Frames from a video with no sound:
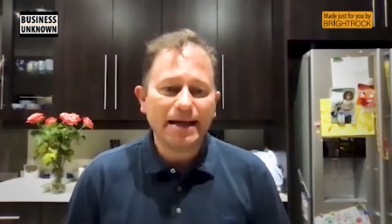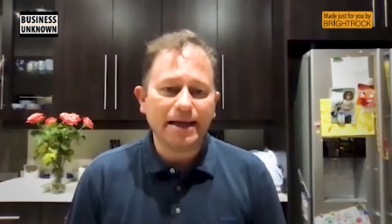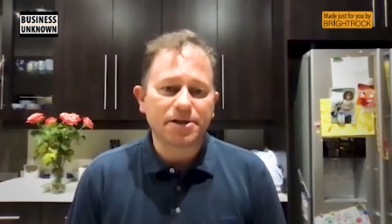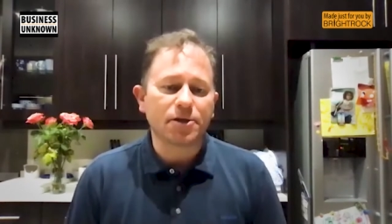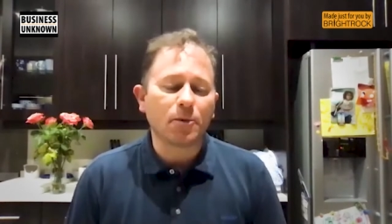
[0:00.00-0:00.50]

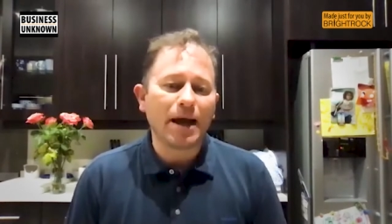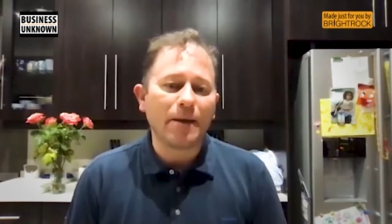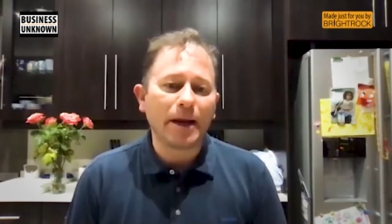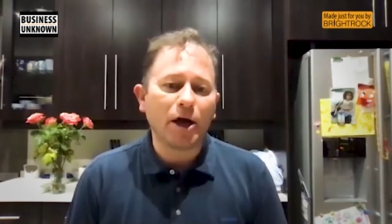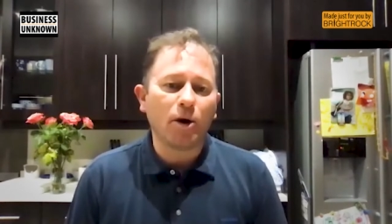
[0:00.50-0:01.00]
into the way
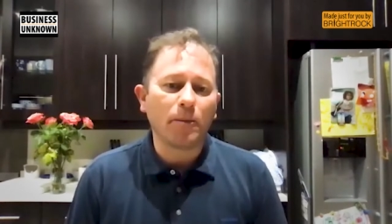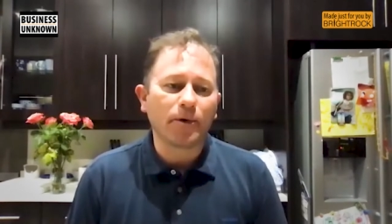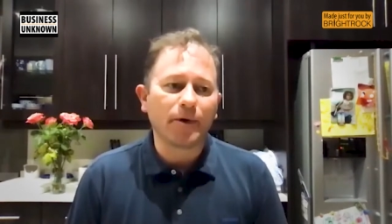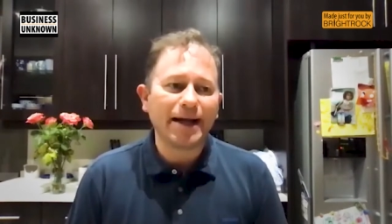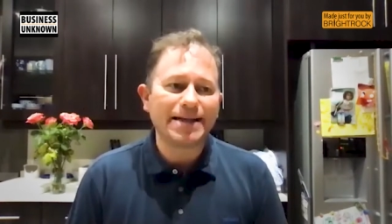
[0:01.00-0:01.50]
we
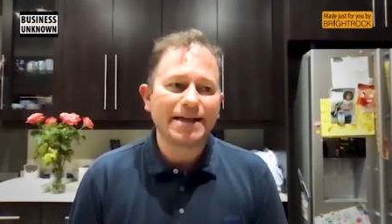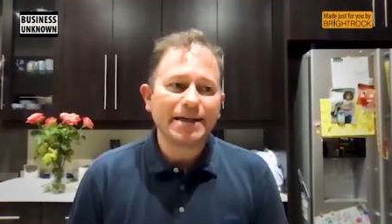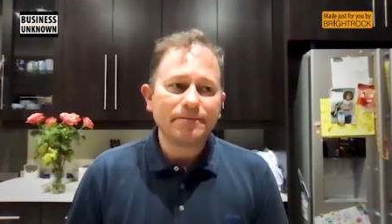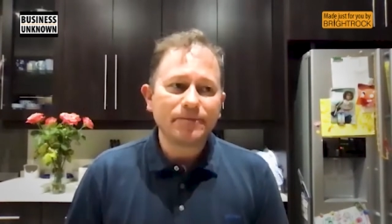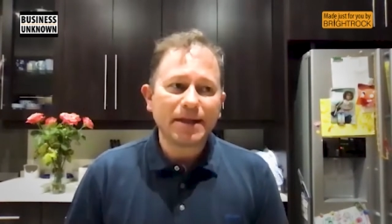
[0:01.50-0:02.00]
operate
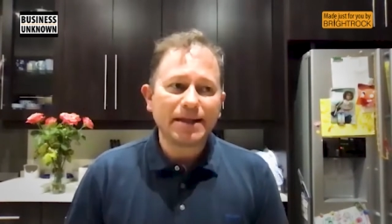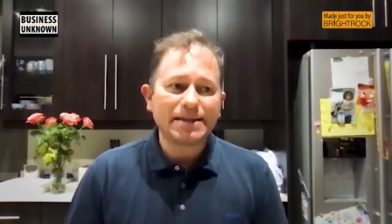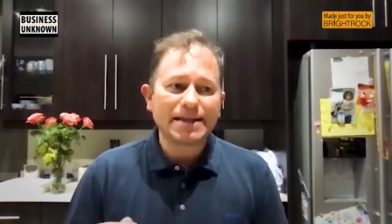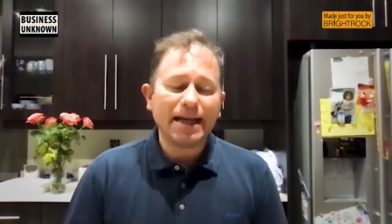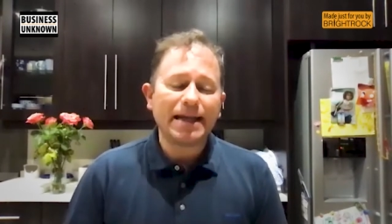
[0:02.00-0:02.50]

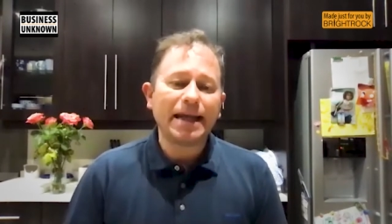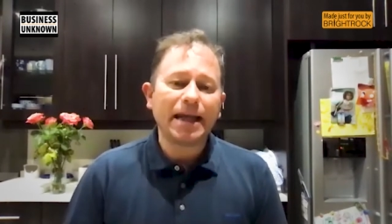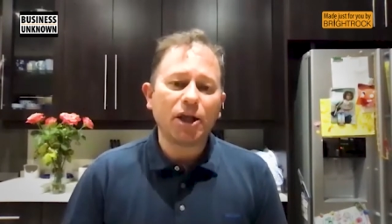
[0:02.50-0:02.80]
taking